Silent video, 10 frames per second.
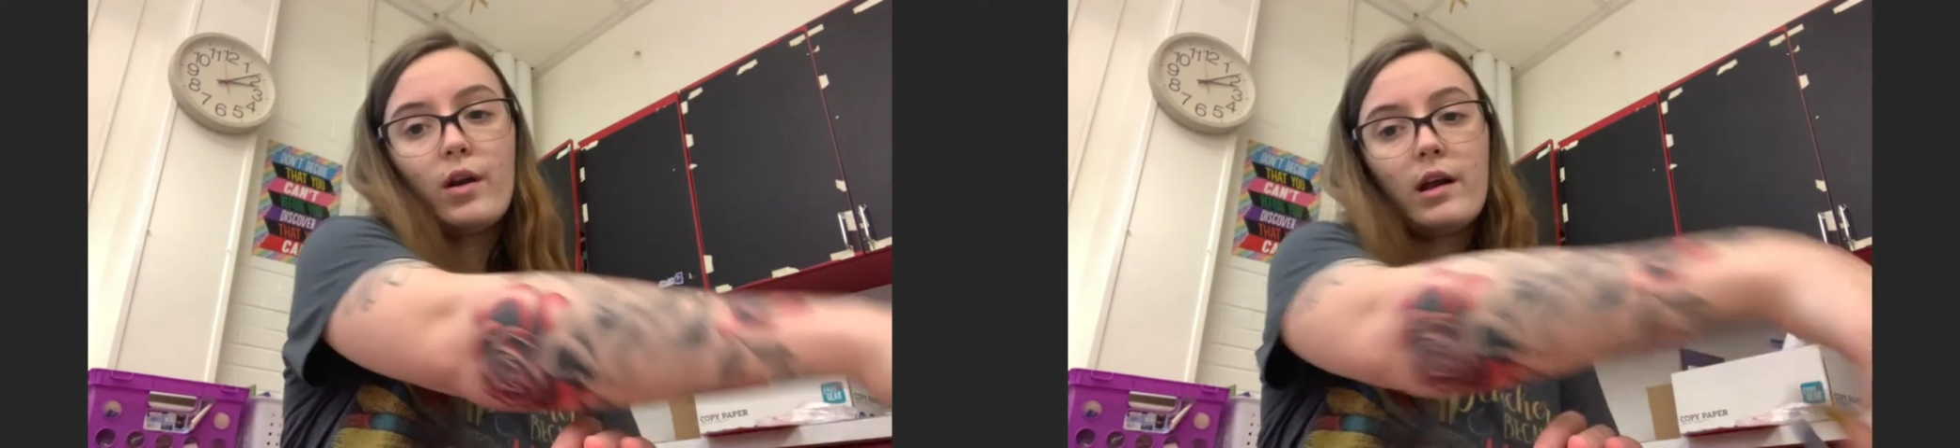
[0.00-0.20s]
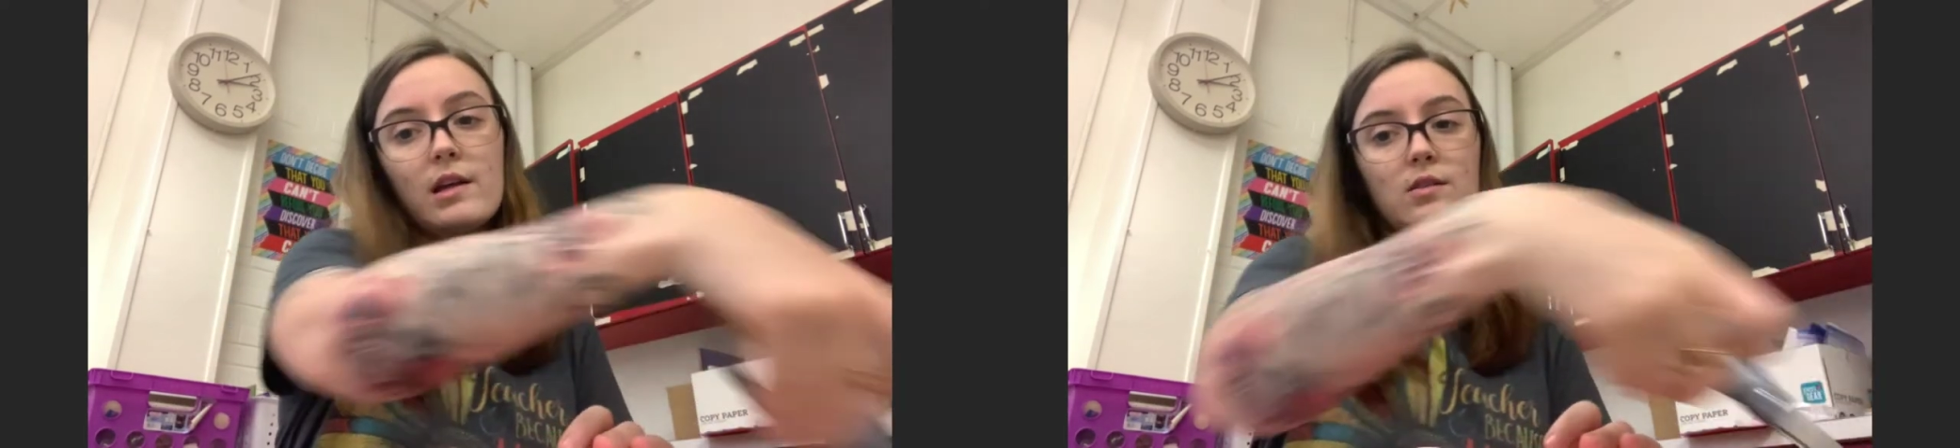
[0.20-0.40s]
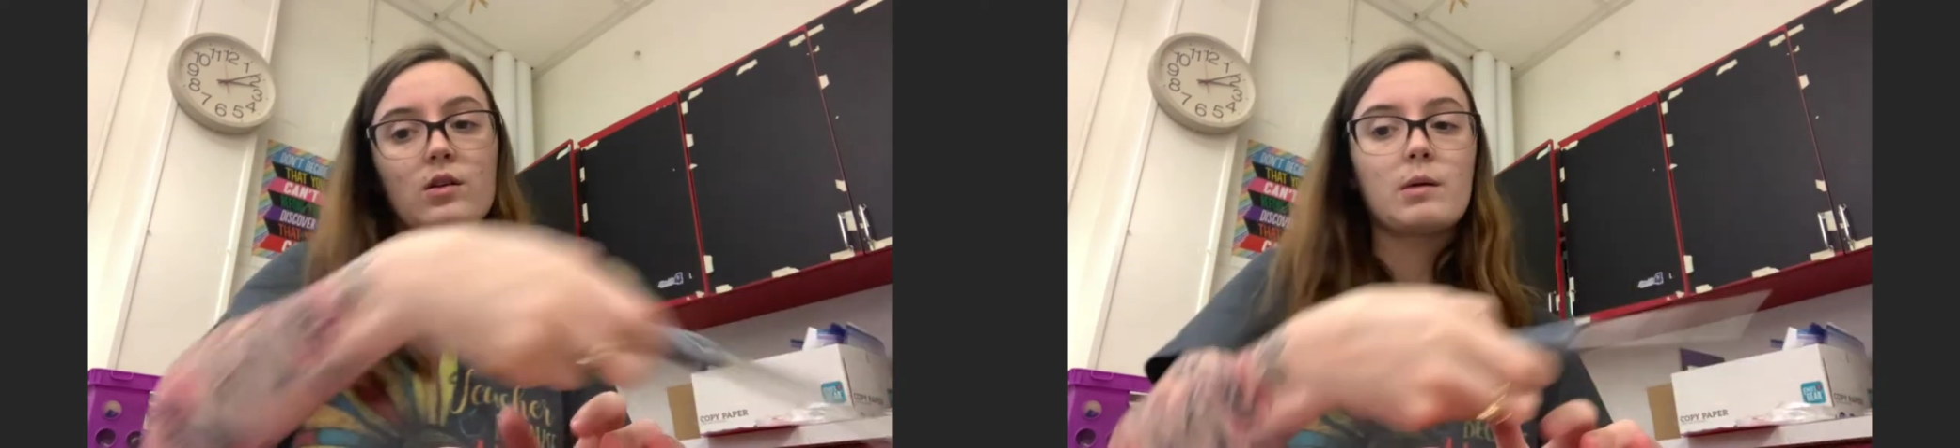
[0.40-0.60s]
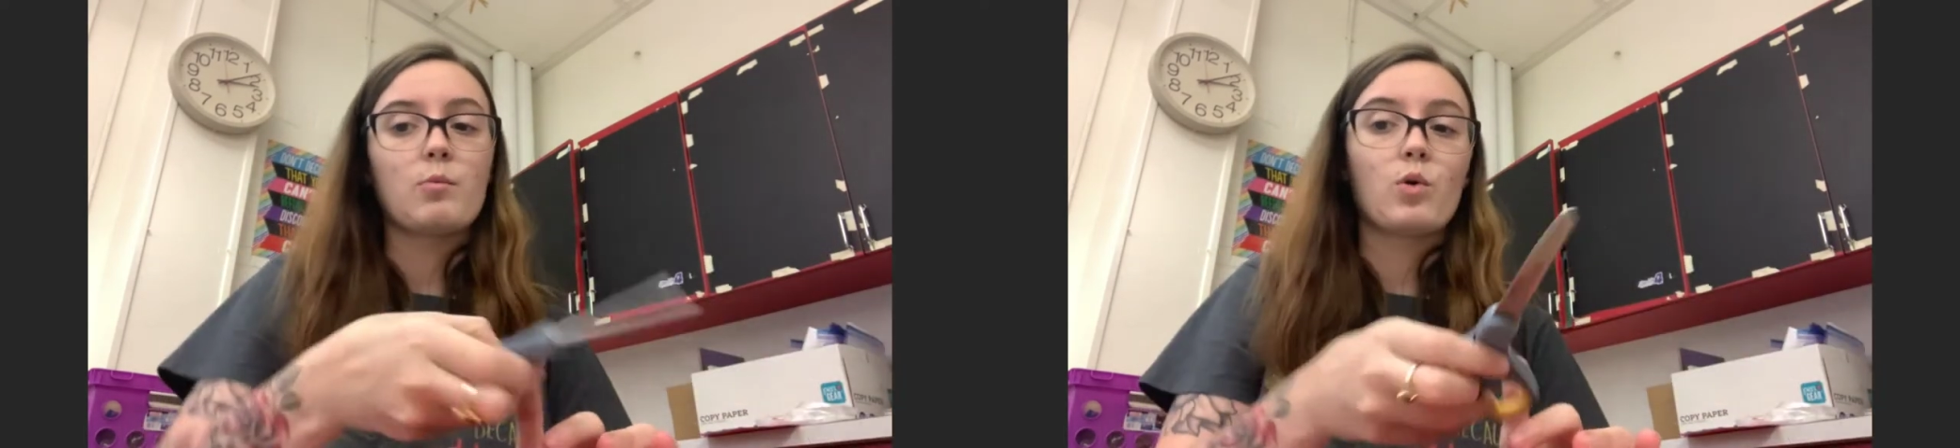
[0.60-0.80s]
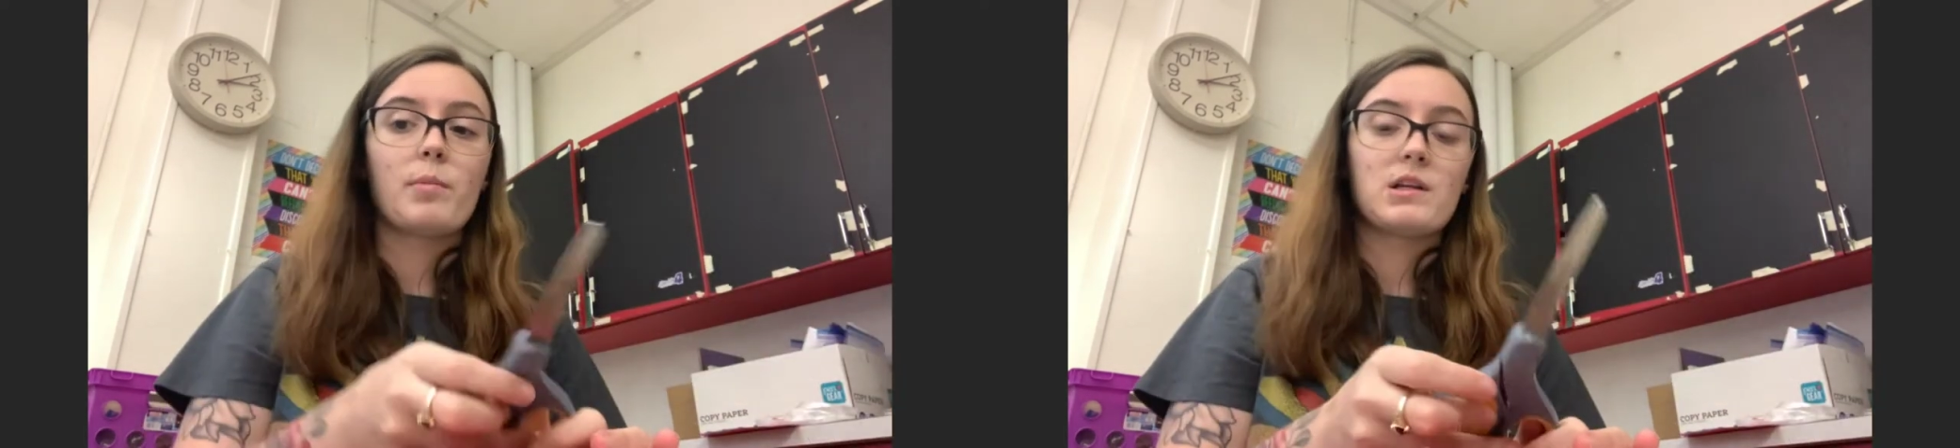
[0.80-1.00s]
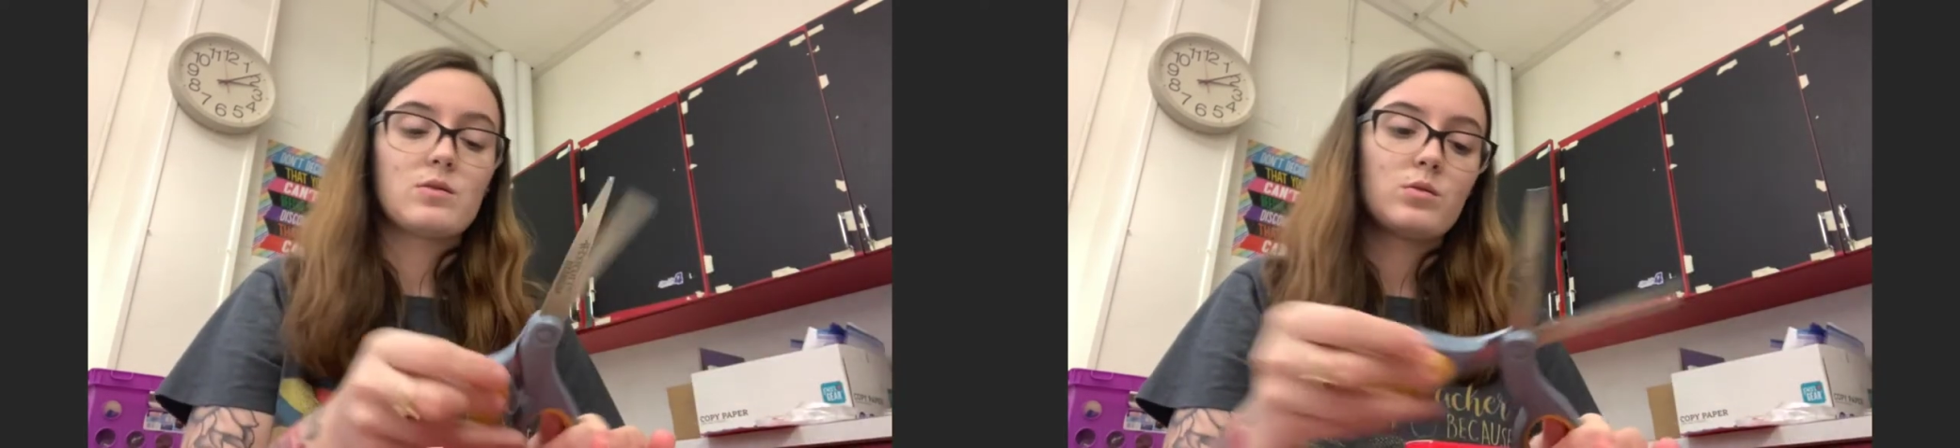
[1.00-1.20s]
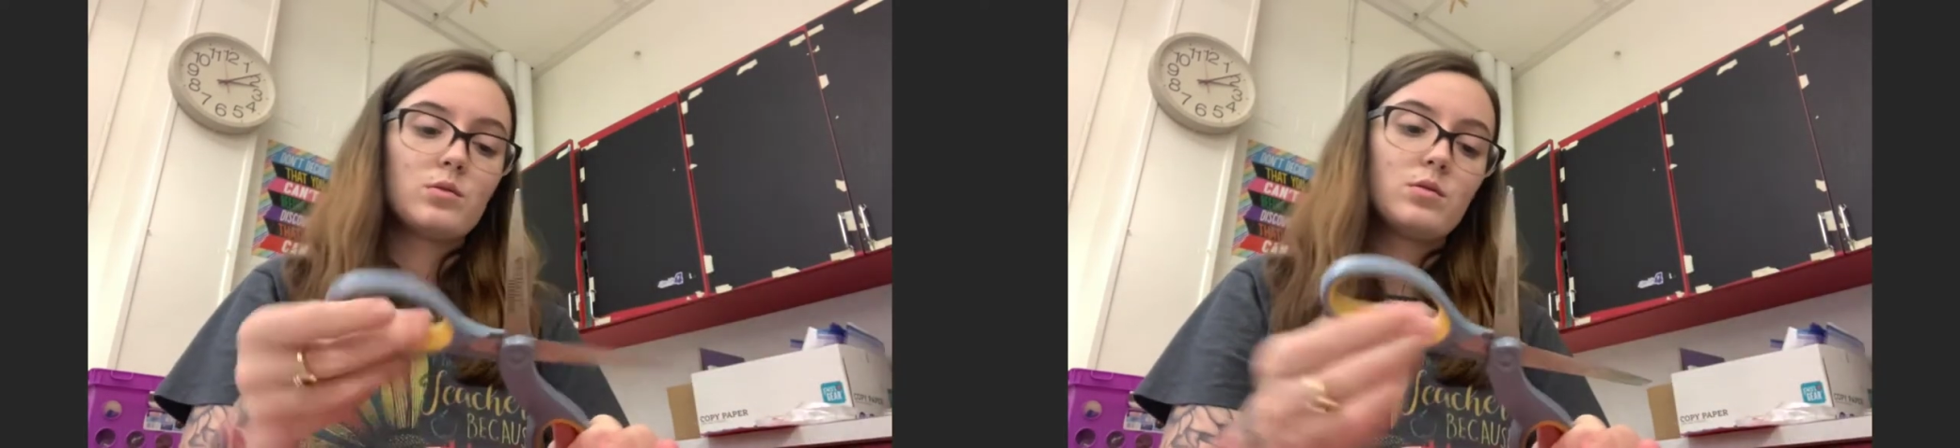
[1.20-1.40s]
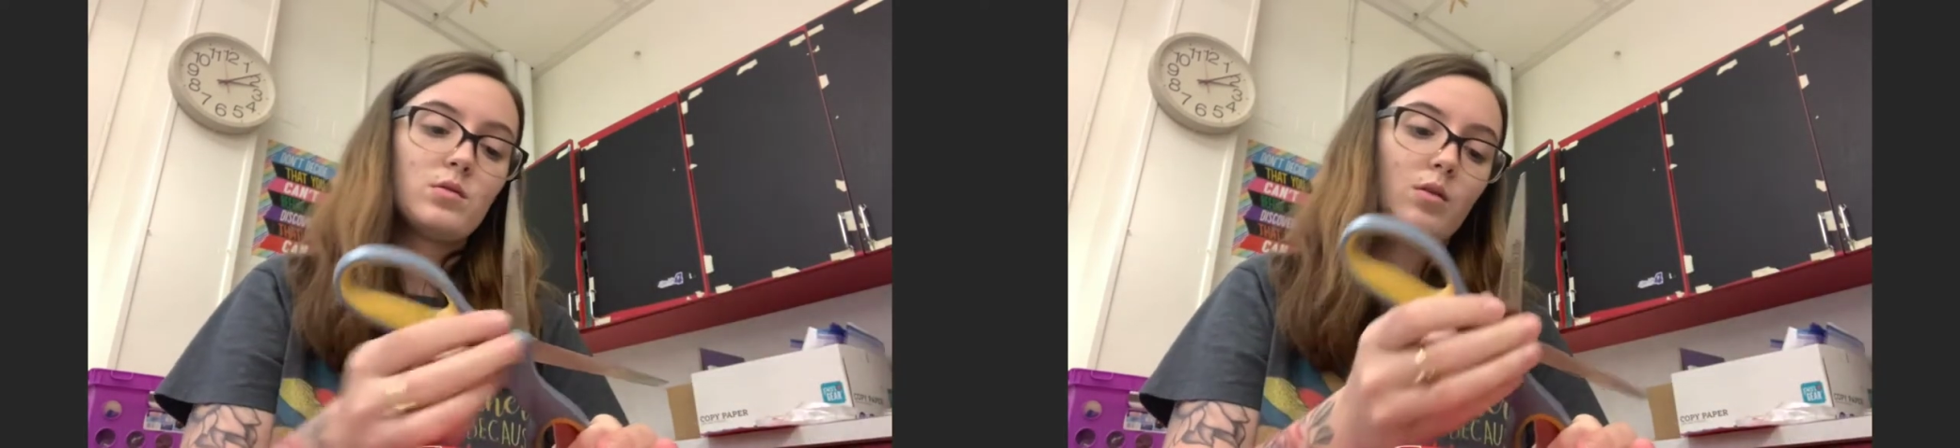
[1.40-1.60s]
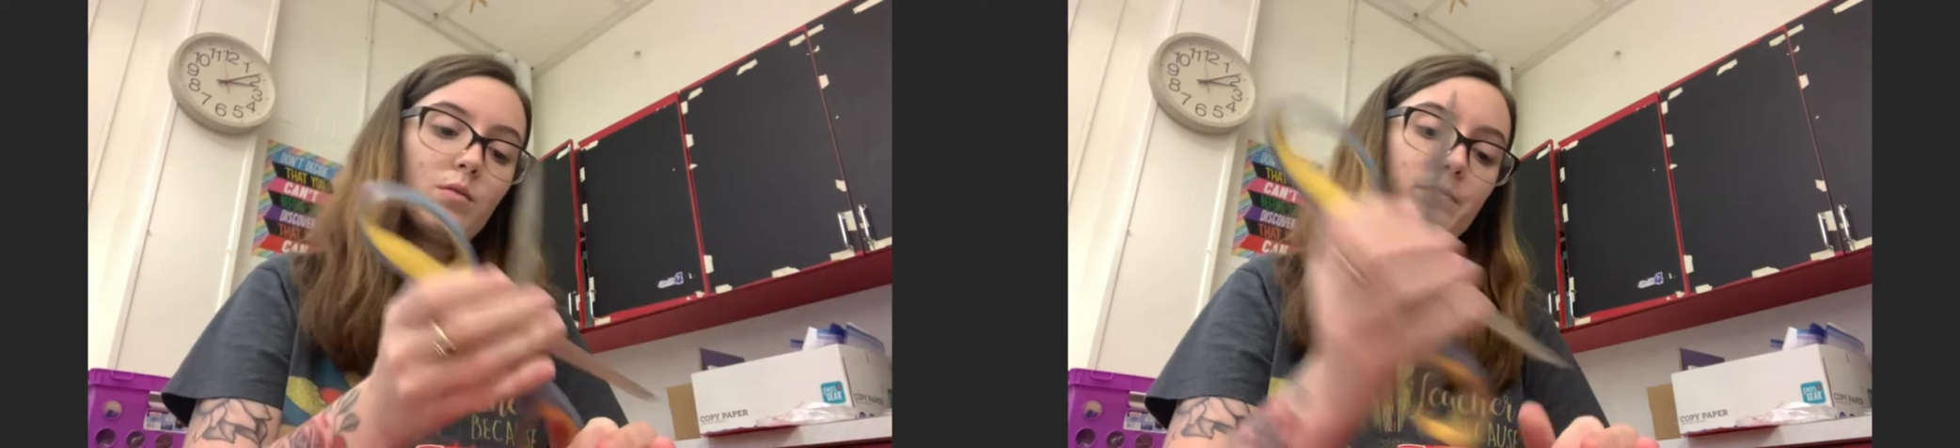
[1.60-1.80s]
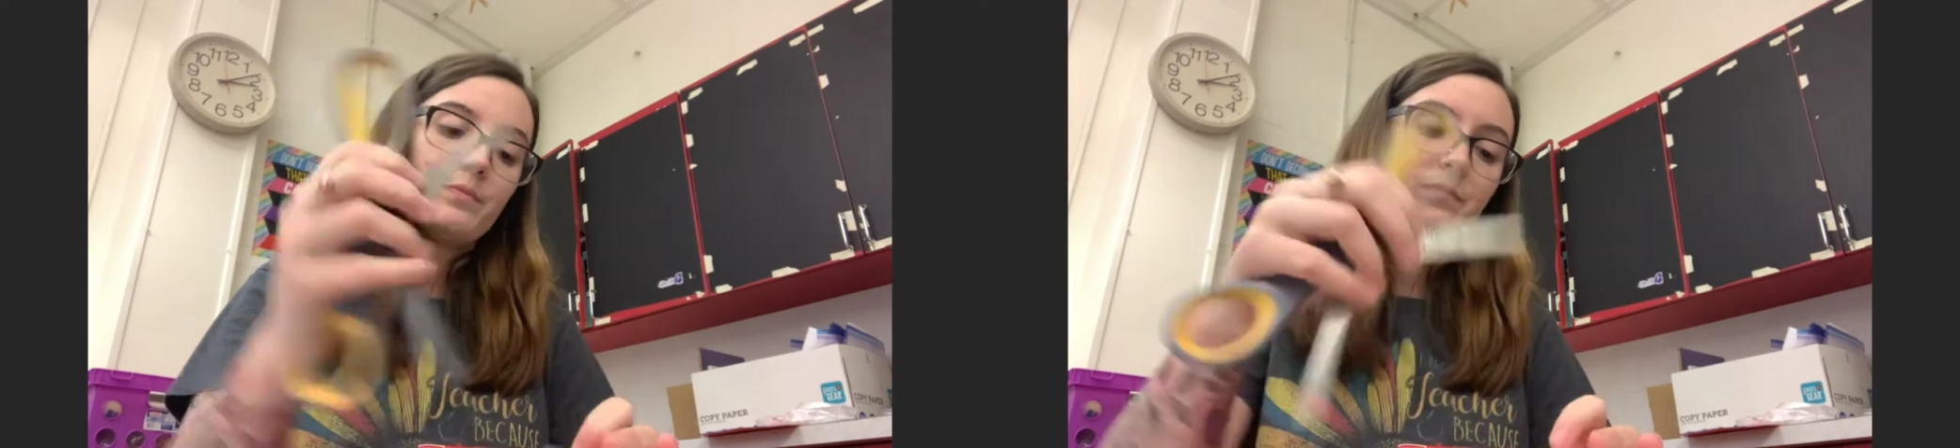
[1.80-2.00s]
I guess I'll get more puzzles, so,